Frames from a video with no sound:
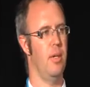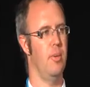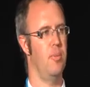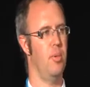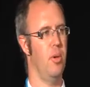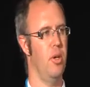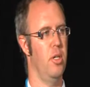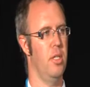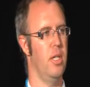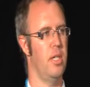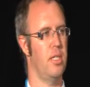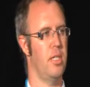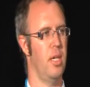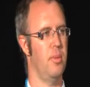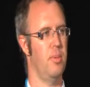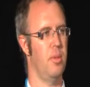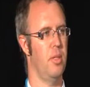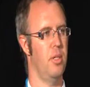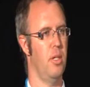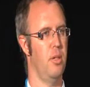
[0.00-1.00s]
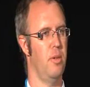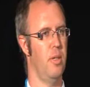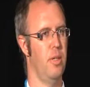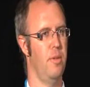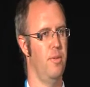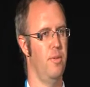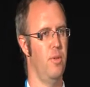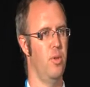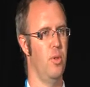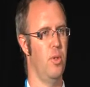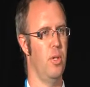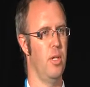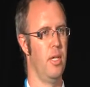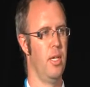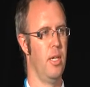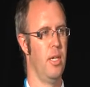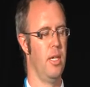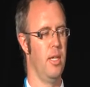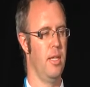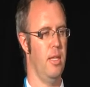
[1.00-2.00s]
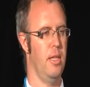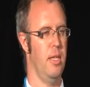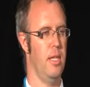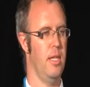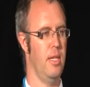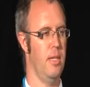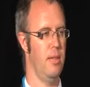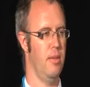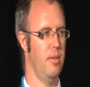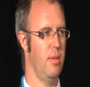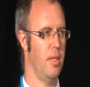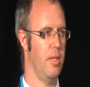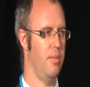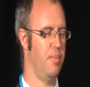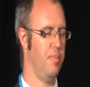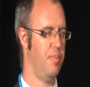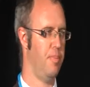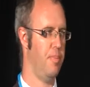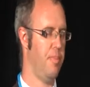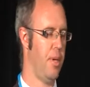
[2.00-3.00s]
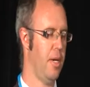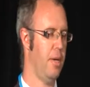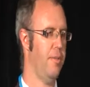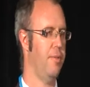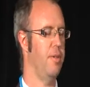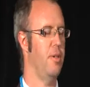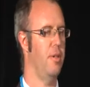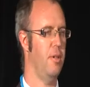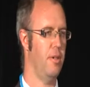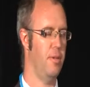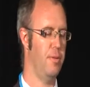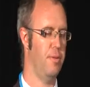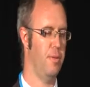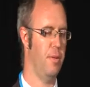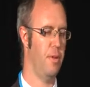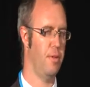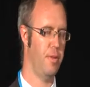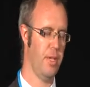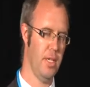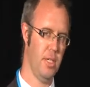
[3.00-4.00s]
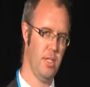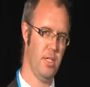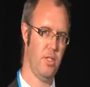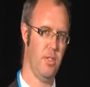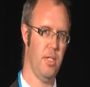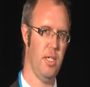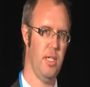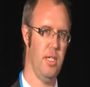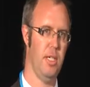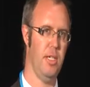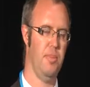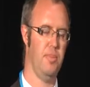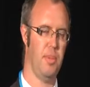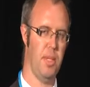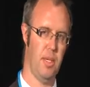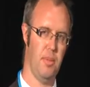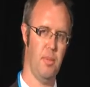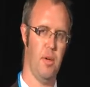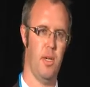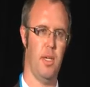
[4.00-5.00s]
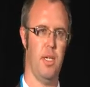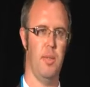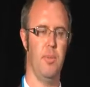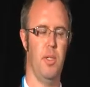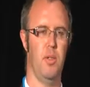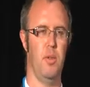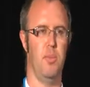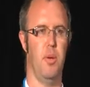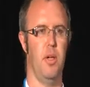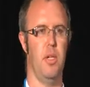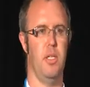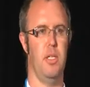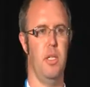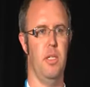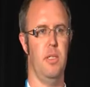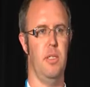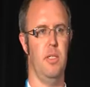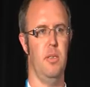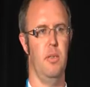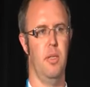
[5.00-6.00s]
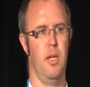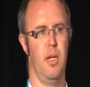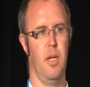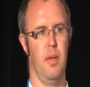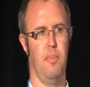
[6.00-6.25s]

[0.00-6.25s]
projects up and going for the benefit of industry here, being mining, mineral processing,